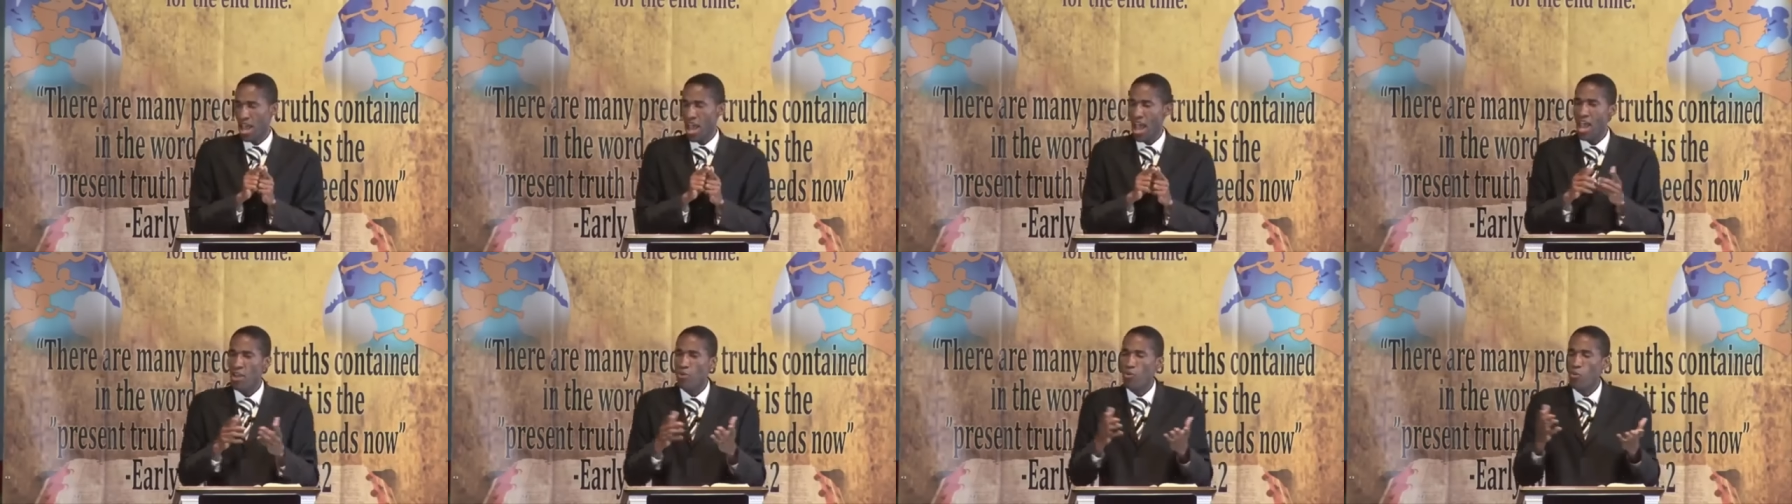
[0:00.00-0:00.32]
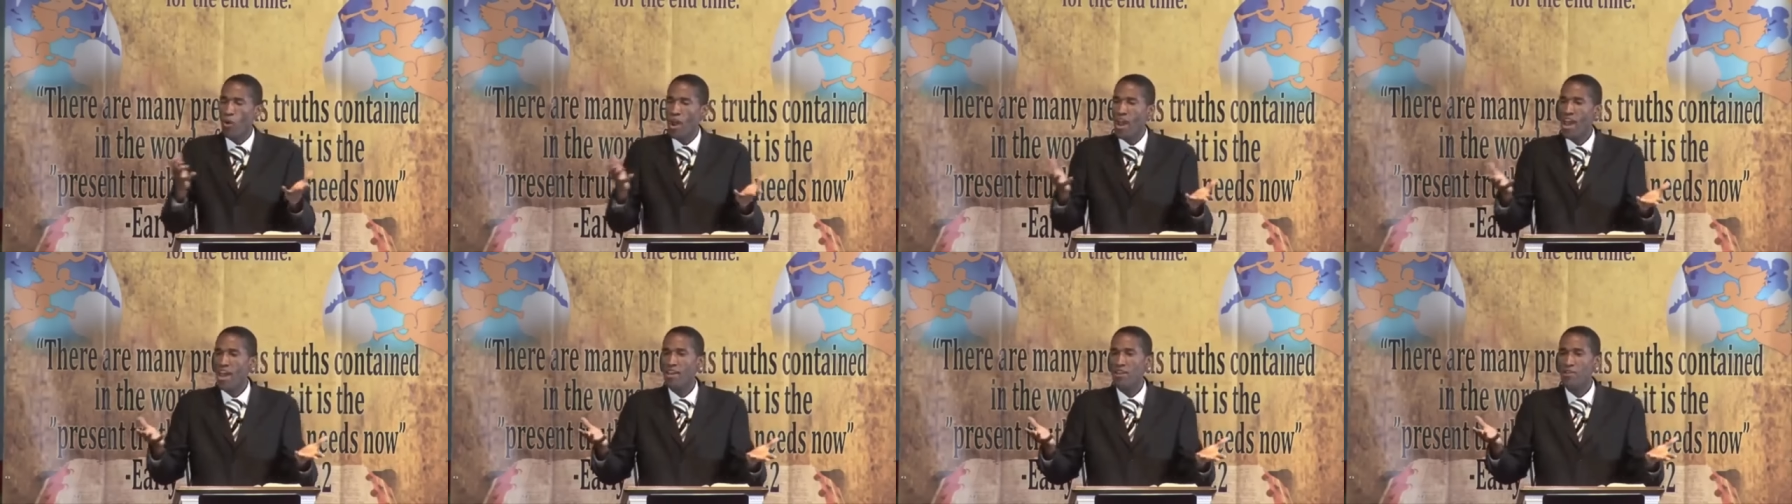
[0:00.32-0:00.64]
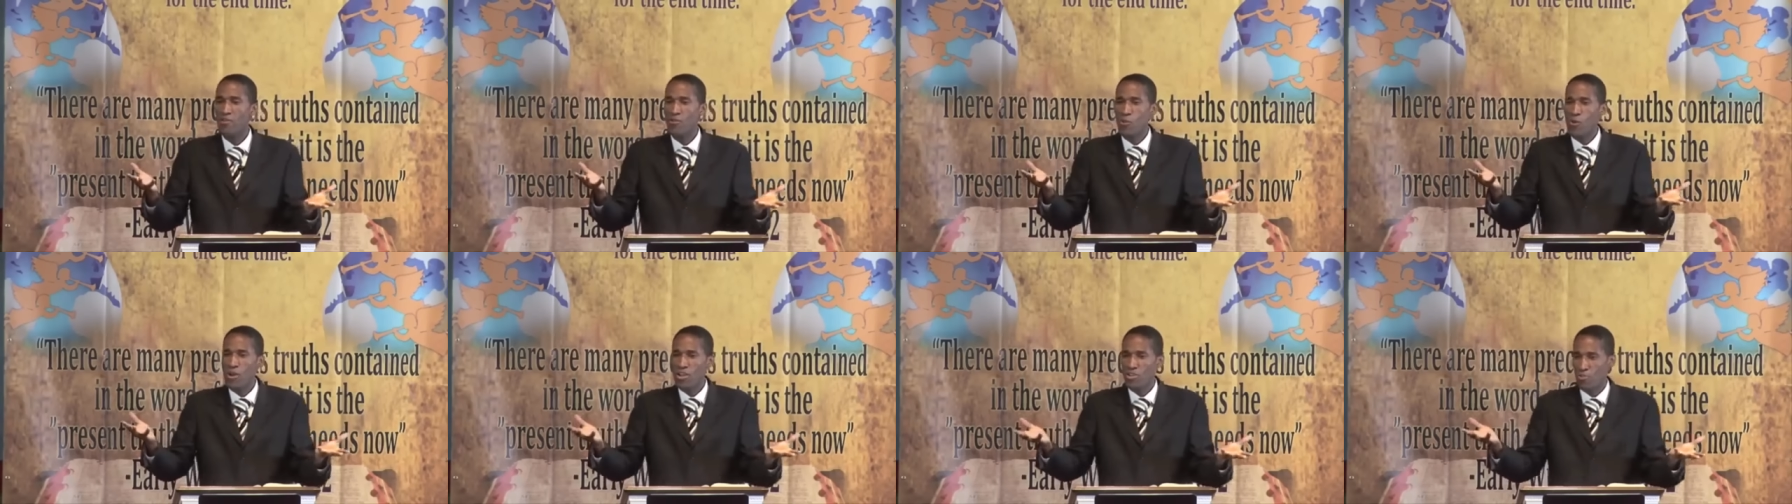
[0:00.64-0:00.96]
And where,
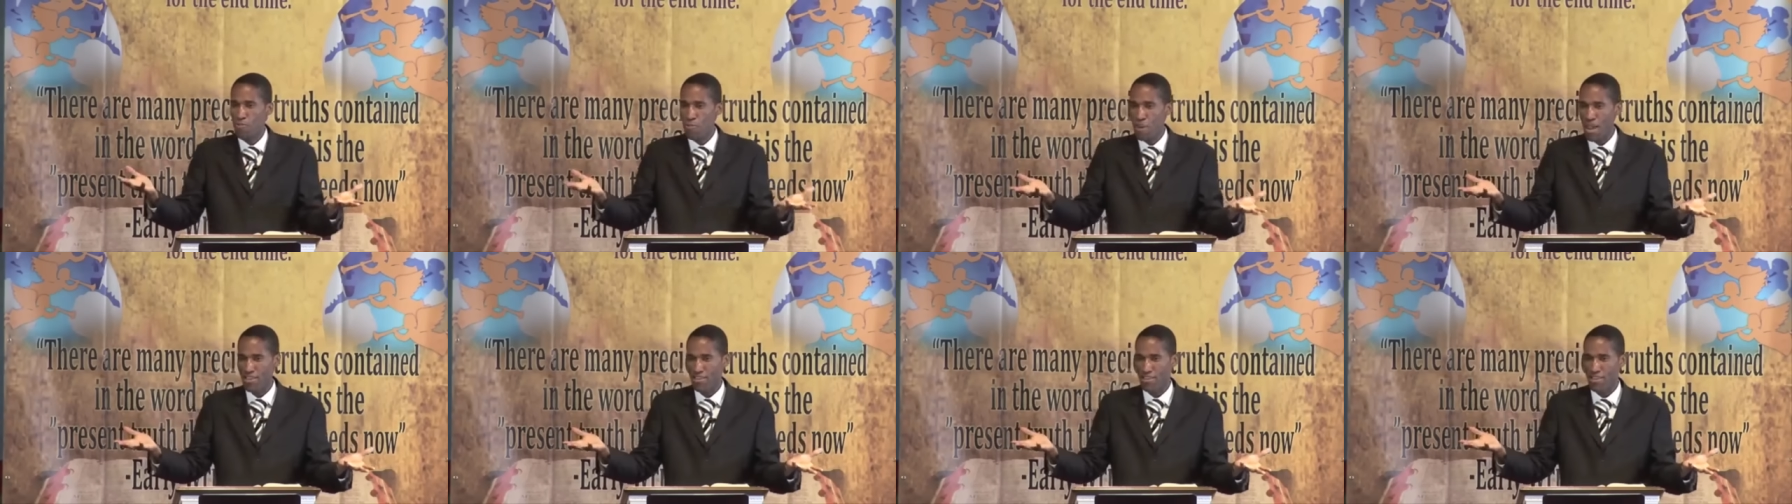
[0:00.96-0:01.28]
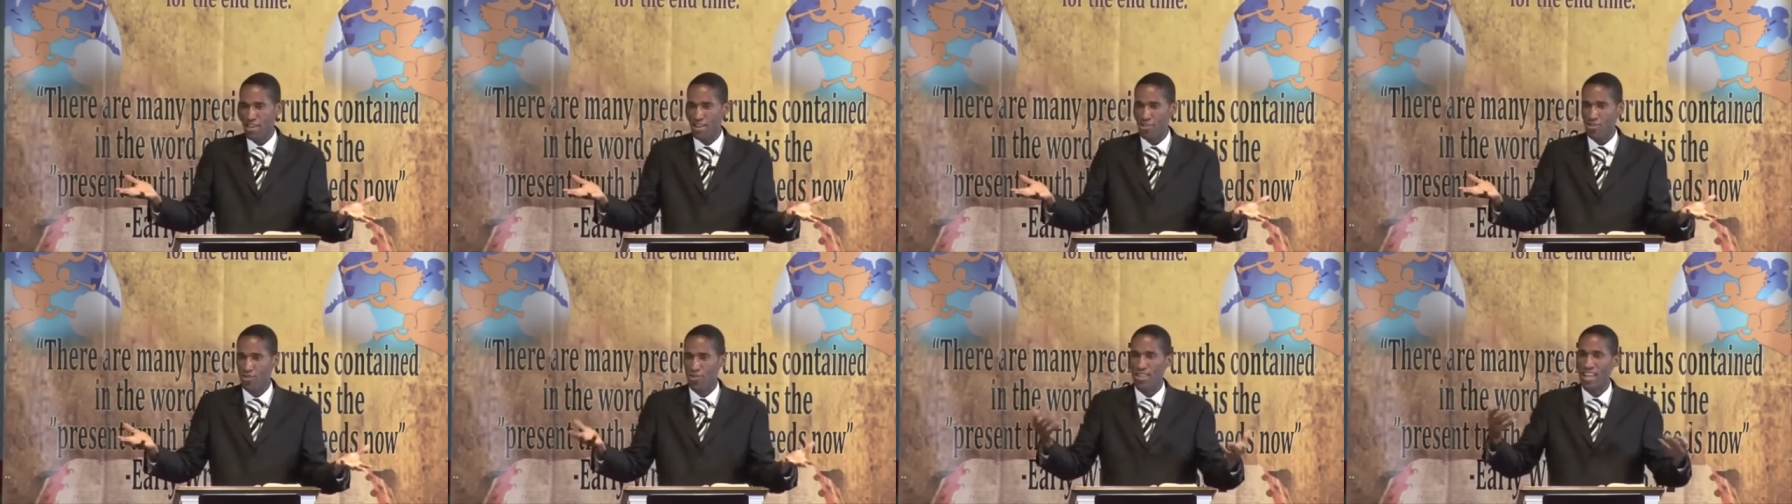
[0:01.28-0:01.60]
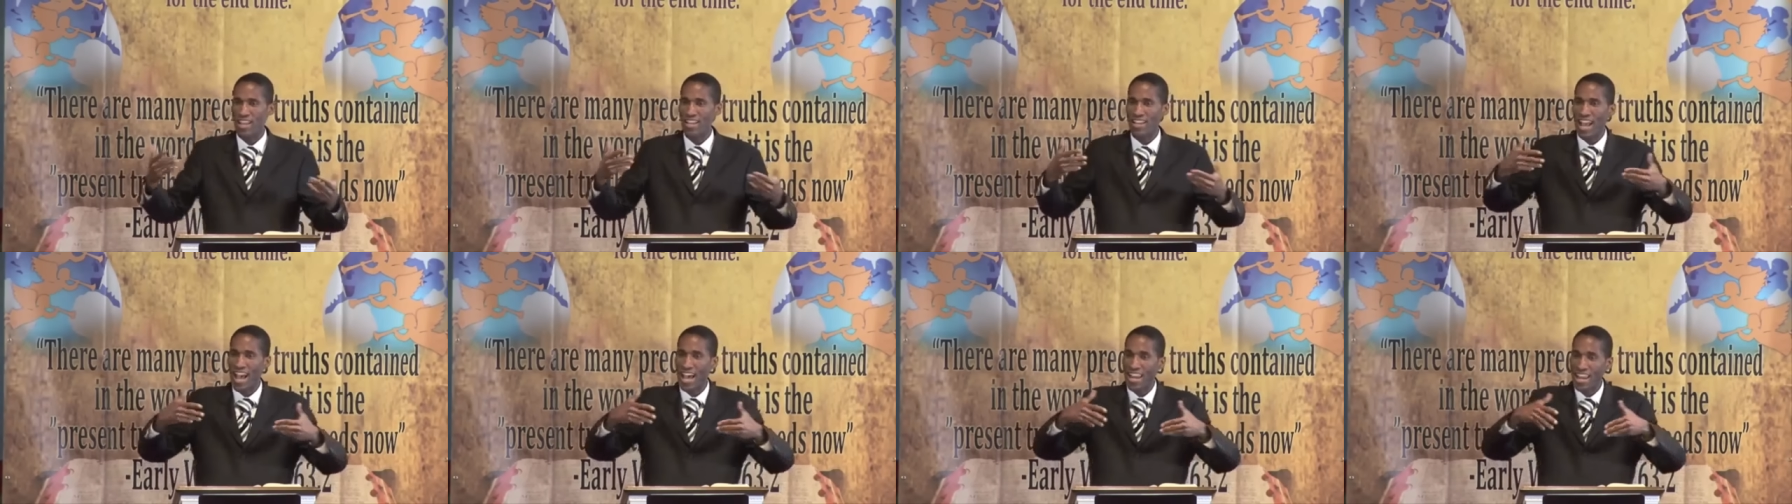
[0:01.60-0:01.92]
which message
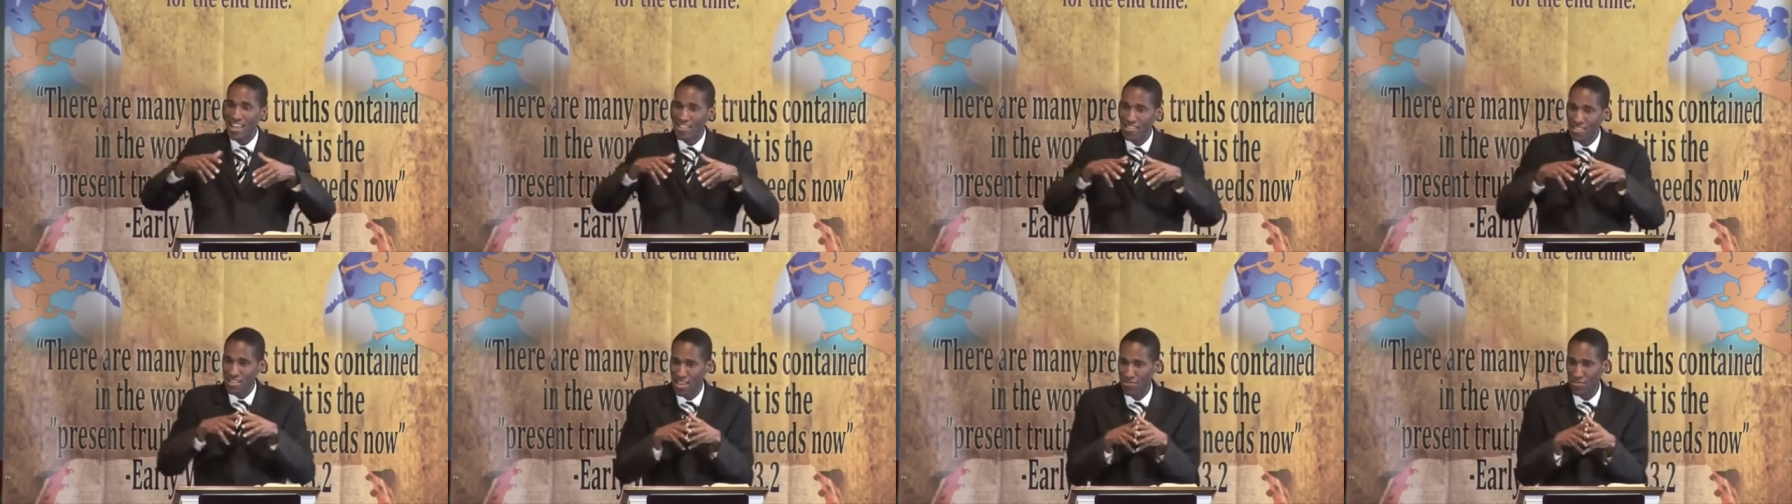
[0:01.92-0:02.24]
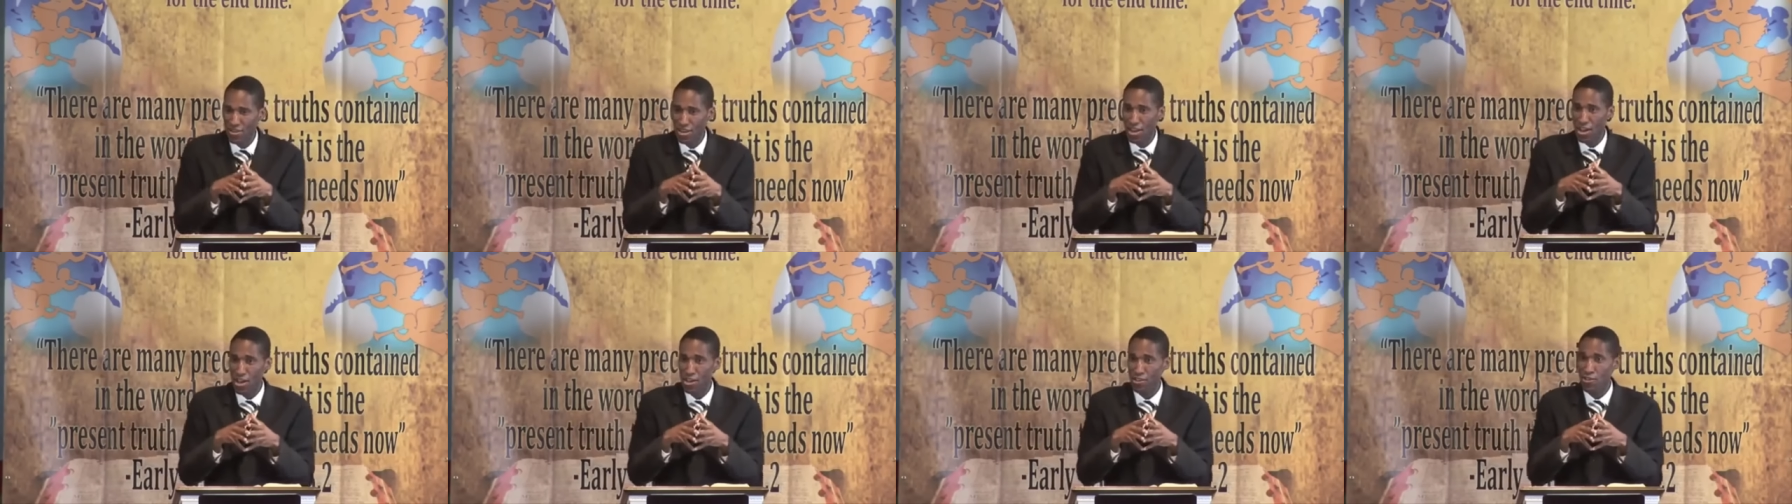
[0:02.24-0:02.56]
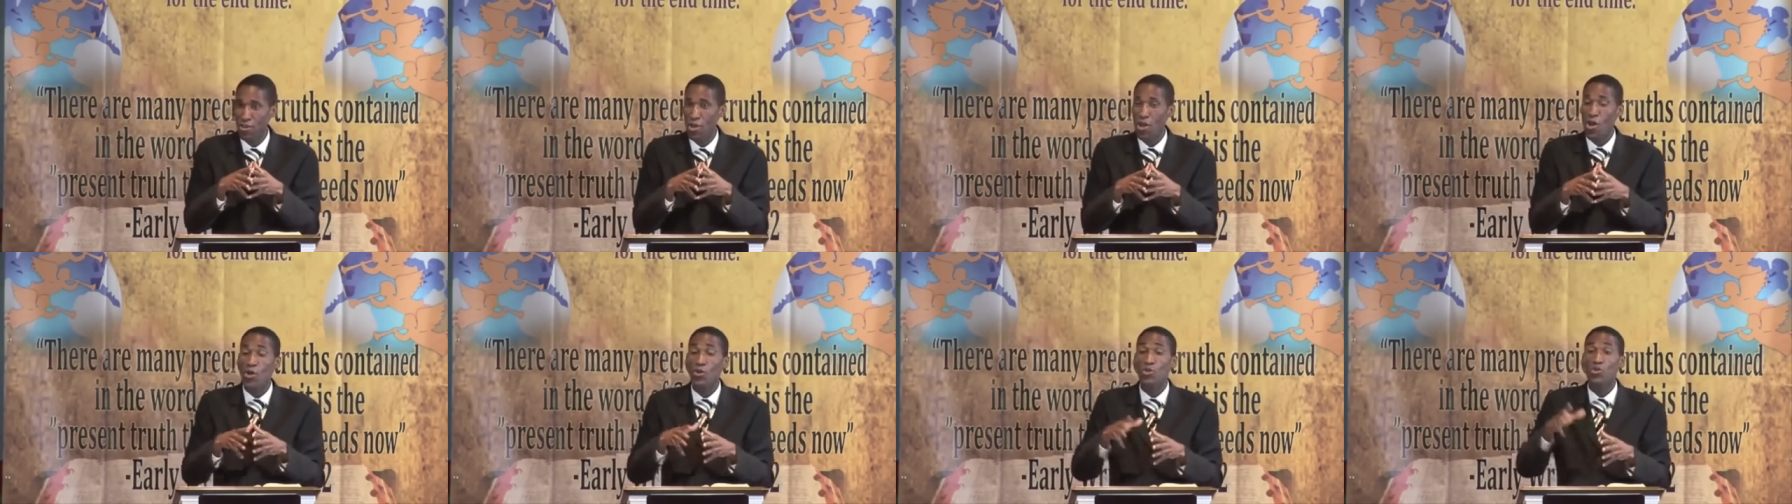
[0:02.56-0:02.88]
that God has given us